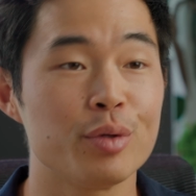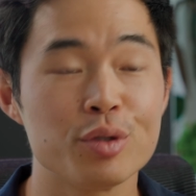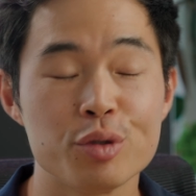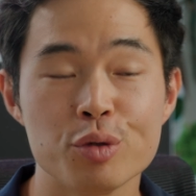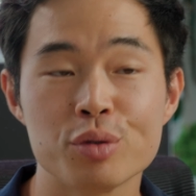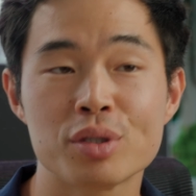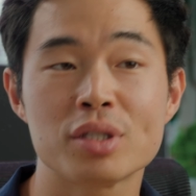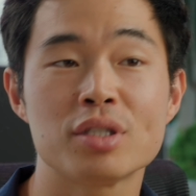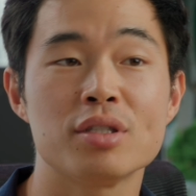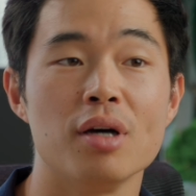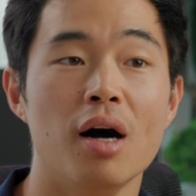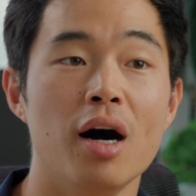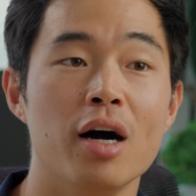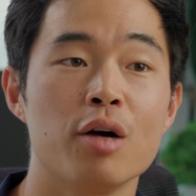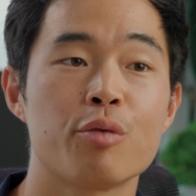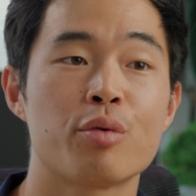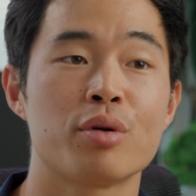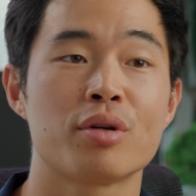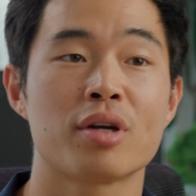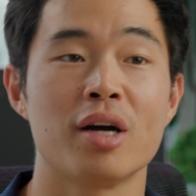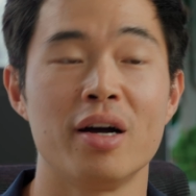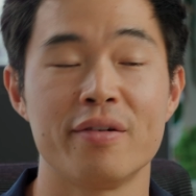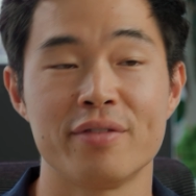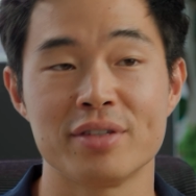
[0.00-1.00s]
reduces
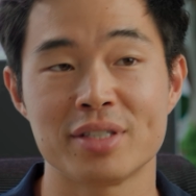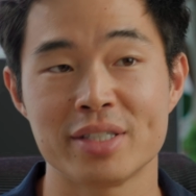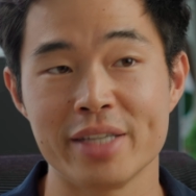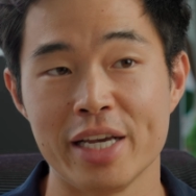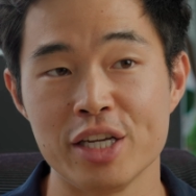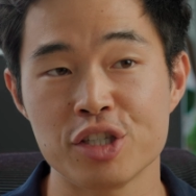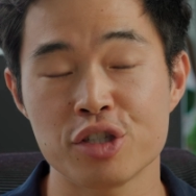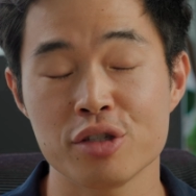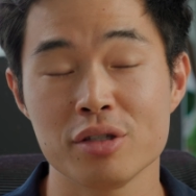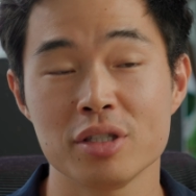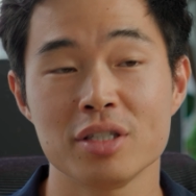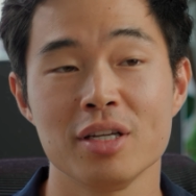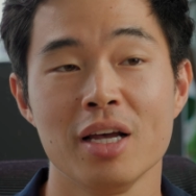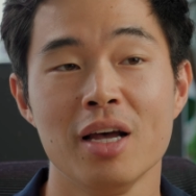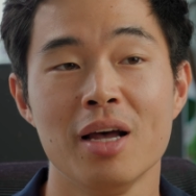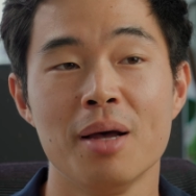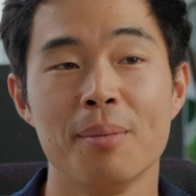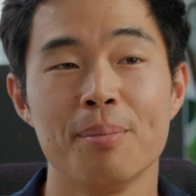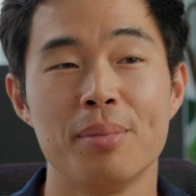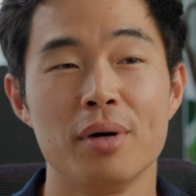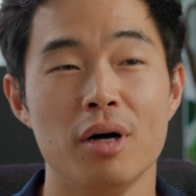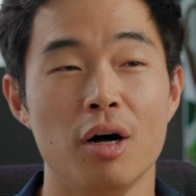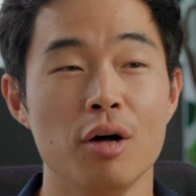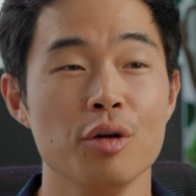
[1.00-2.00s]
awkward conversations,
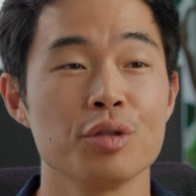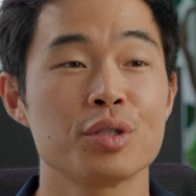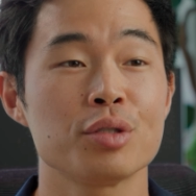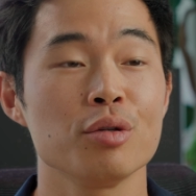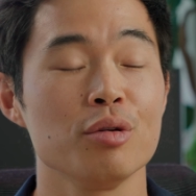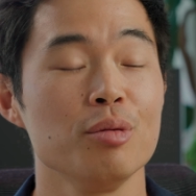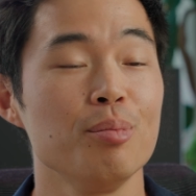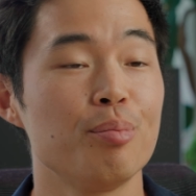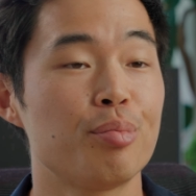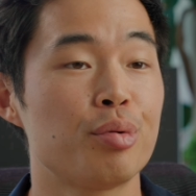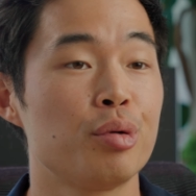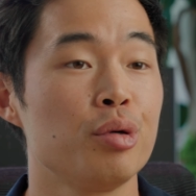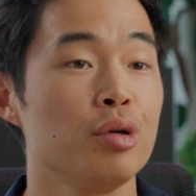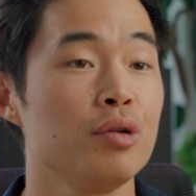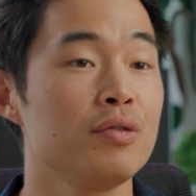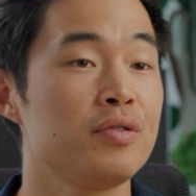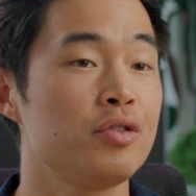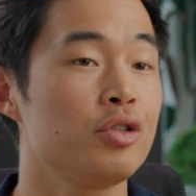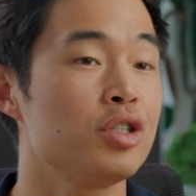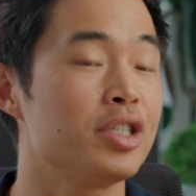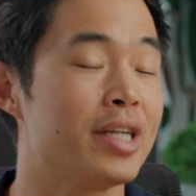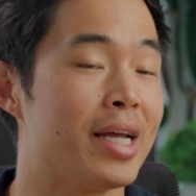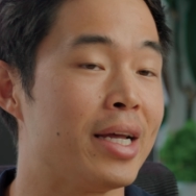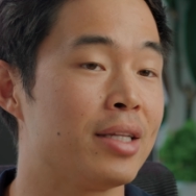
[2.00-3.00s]
but also improves
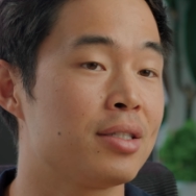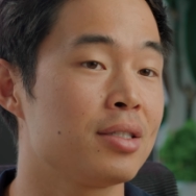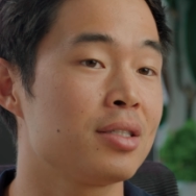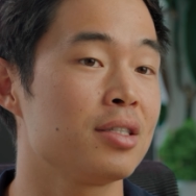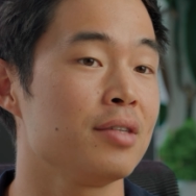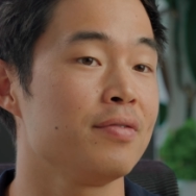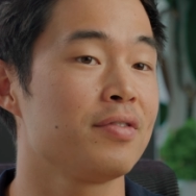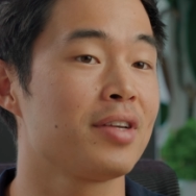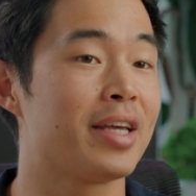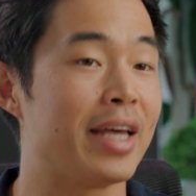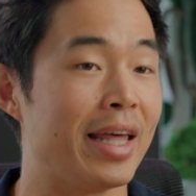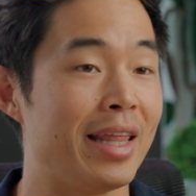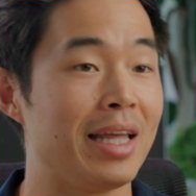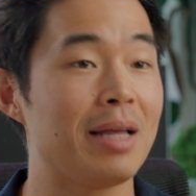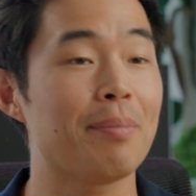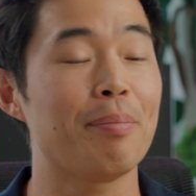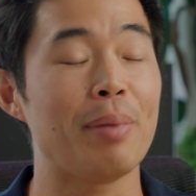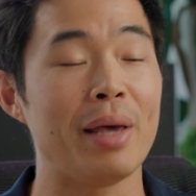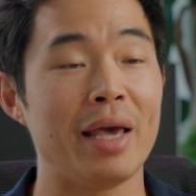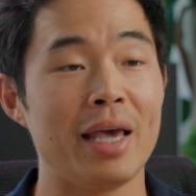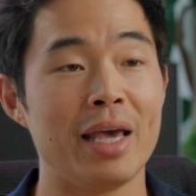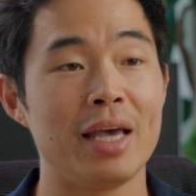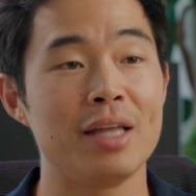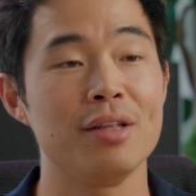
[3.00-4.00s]
your chances of getting
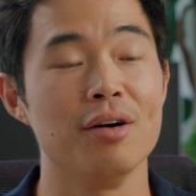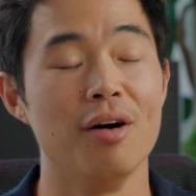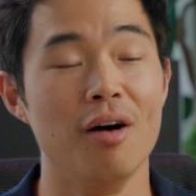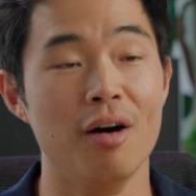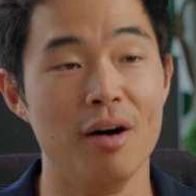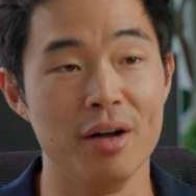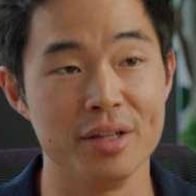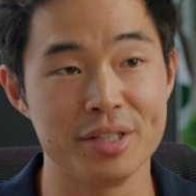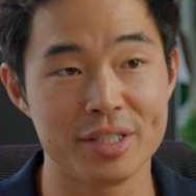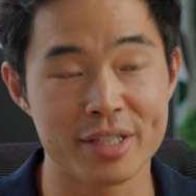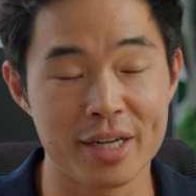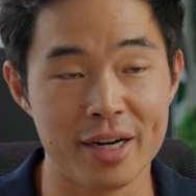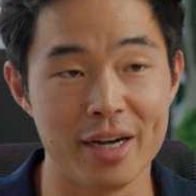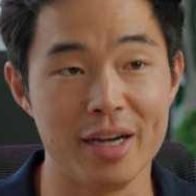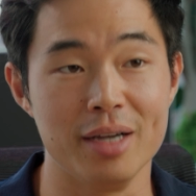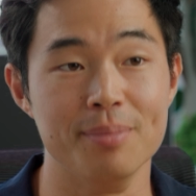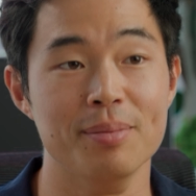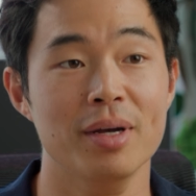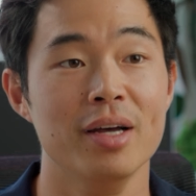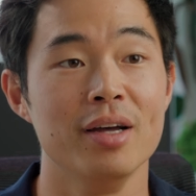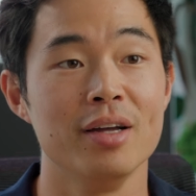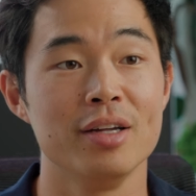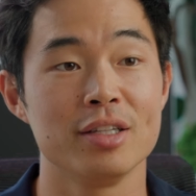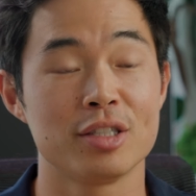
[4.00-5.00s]
paid on time,
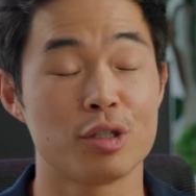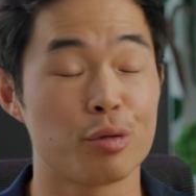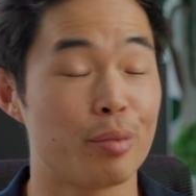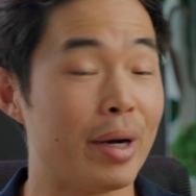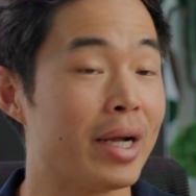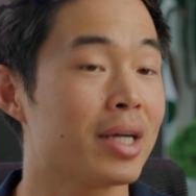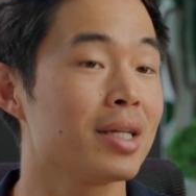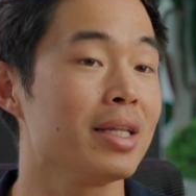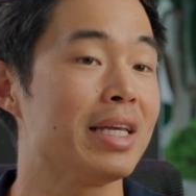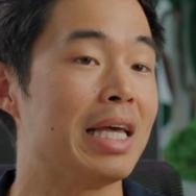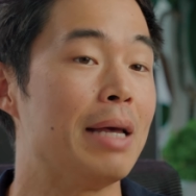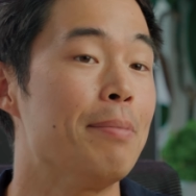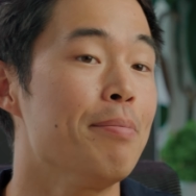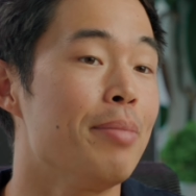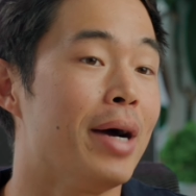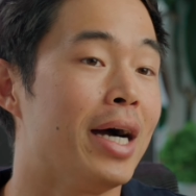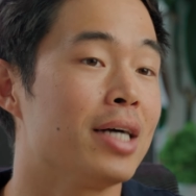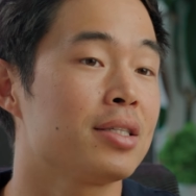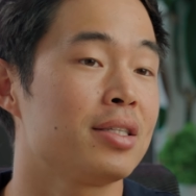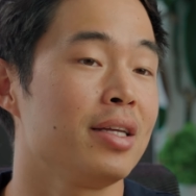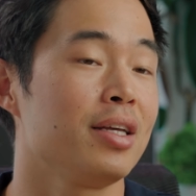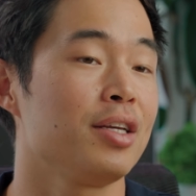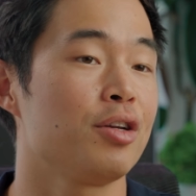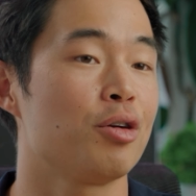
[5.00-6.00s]
directly
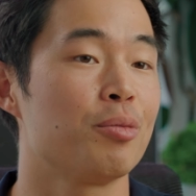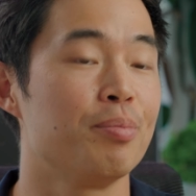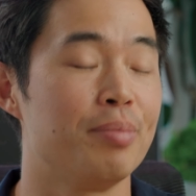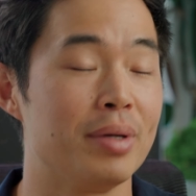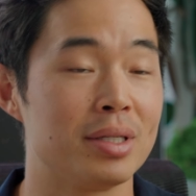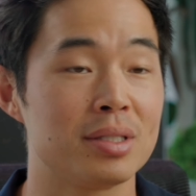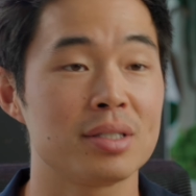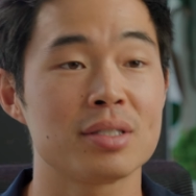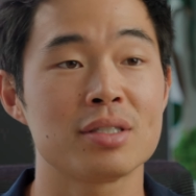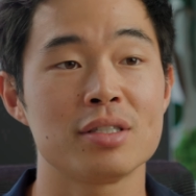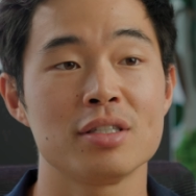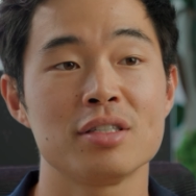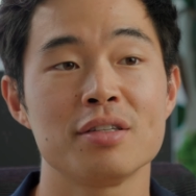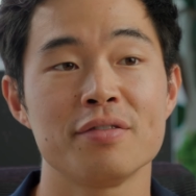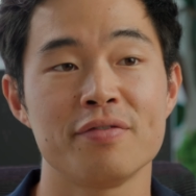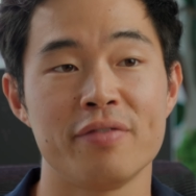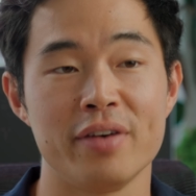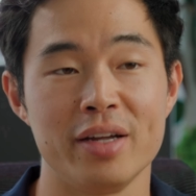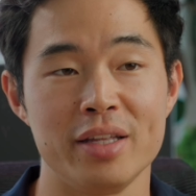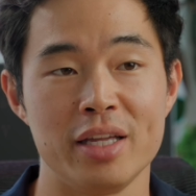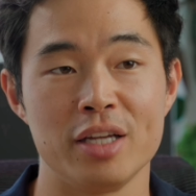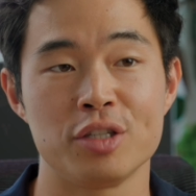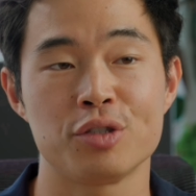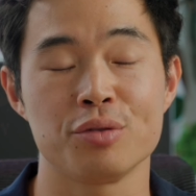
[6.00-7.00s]
impacting your business's
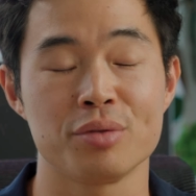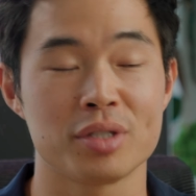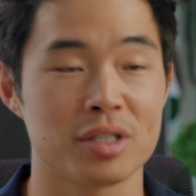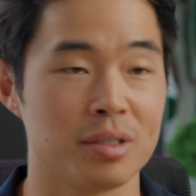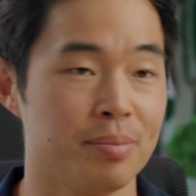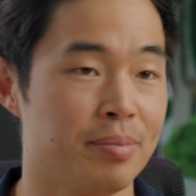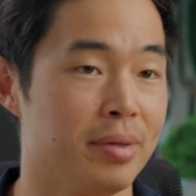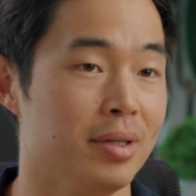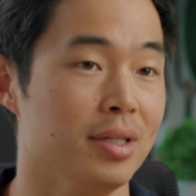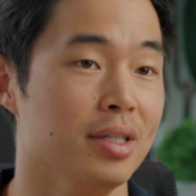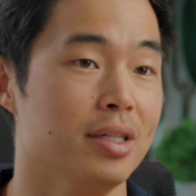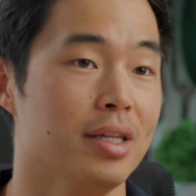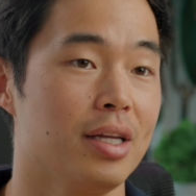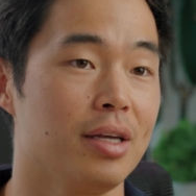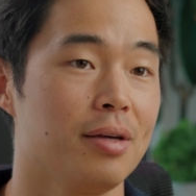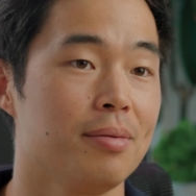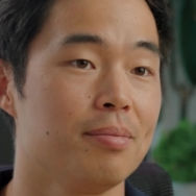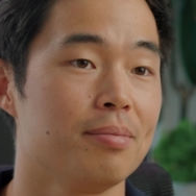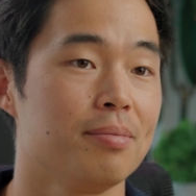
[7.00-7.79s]
financial stability.